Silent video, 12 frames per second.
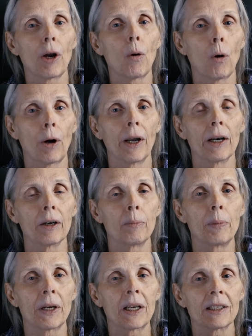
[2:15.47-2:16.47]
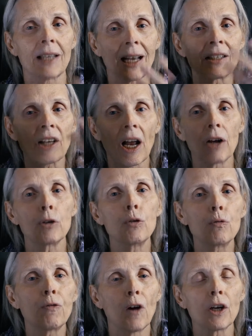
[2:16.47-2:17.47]
oriented because that's how you
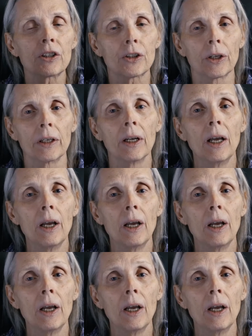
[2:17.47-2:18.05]
function.